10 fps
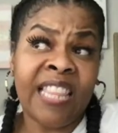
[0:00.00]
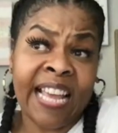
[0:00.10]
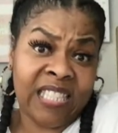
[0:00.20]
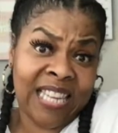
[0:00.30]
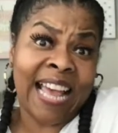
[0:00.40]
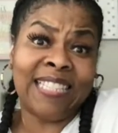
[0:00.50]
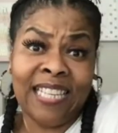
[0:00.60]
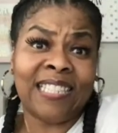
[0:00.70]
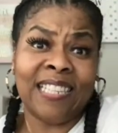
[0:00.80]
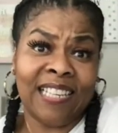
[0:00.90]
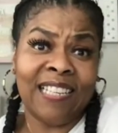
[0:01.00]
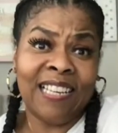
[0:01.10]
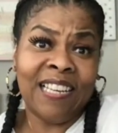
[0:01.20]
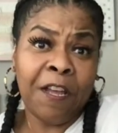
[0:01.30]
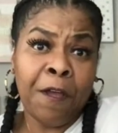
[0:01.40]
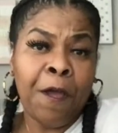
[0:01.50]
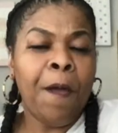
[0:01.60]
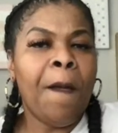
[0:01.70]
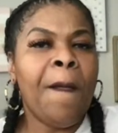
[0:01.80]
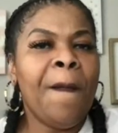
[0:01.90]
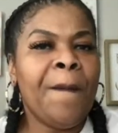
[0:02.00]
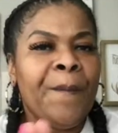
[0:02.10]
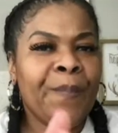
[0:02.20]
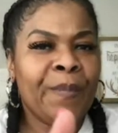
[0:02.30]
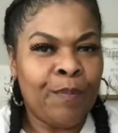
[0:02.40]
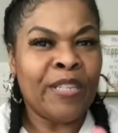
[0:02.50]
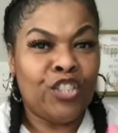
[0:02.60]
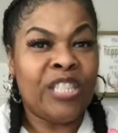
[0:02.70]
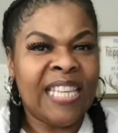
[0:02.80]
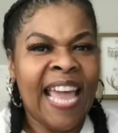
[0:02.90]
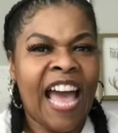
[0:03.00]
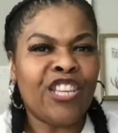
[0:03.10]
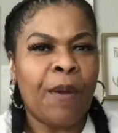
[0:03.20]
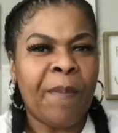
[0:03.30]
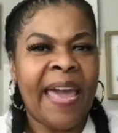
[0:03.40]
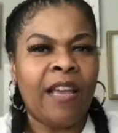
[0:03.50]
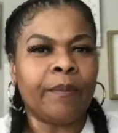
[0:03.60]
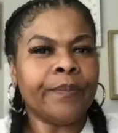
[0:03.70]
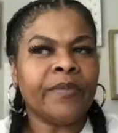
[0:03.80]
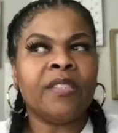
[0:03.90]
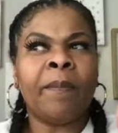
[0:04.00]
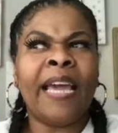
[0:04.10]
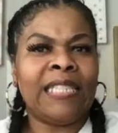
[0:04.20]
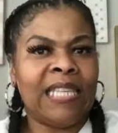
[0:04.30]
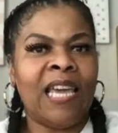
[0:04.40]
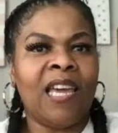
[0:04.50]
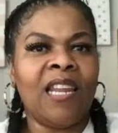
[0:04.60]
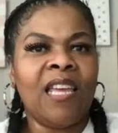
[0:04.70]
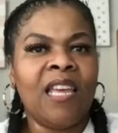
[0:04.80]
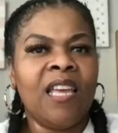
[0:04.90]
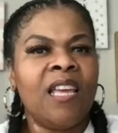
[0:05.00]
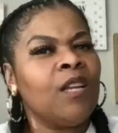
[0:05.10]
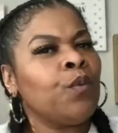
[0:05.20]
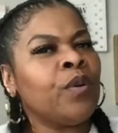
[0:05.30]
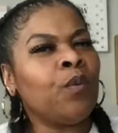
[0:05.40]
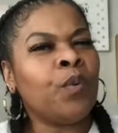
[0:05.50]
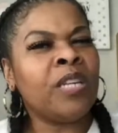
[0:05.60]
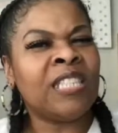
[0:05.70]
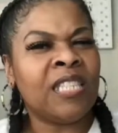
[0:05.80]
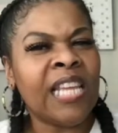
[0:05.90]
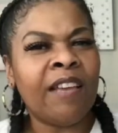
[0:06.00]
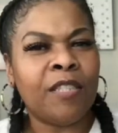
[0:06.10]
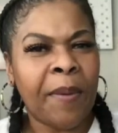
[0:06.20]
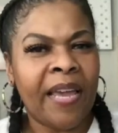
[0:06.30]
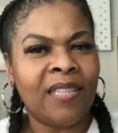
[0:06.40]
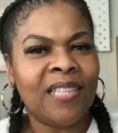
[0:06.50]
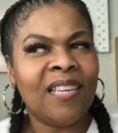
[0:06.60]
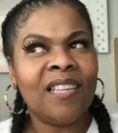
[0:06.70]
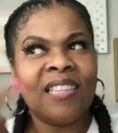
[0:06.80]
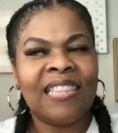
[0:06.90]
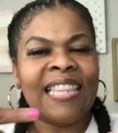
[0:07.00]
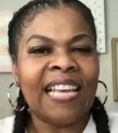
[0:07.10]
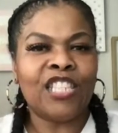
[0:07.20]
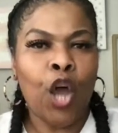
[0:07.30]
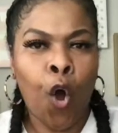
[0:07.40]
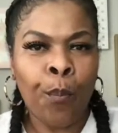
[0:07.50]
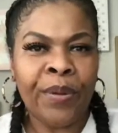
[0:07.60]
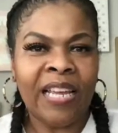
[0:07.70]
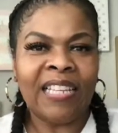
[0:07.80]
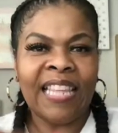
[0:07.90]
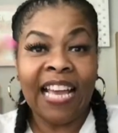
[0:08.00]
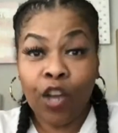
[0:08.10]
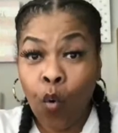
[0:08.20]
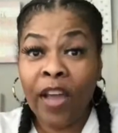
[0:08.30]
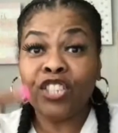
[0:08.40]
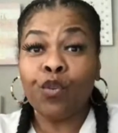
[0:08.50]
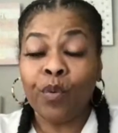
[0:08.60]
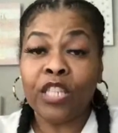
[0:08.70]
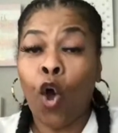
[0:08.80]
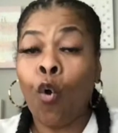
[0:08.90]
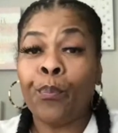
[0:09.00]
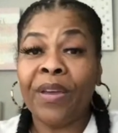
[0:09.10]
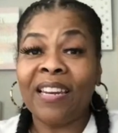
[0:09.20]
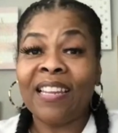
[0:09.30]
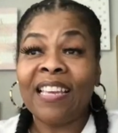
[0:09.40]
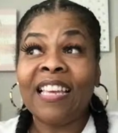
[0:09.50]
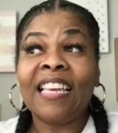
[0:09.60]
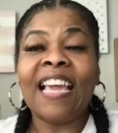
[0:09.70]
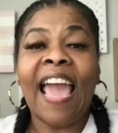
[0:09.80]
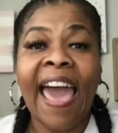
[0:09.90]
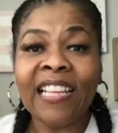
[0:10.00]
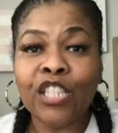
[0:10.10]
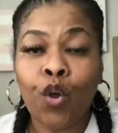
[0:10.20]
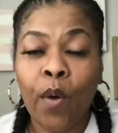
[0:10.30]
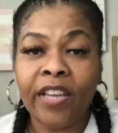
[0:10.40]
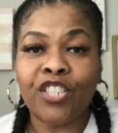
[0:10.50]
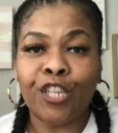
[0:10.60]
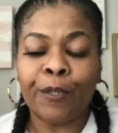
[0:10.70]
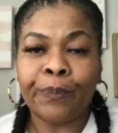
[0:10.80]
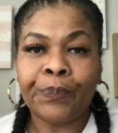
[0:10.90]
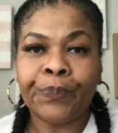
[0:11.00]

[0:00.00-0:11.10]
That's toxicity. But you see how your mate said, what is a safe space? That's an opening. That question was open. He asked a question.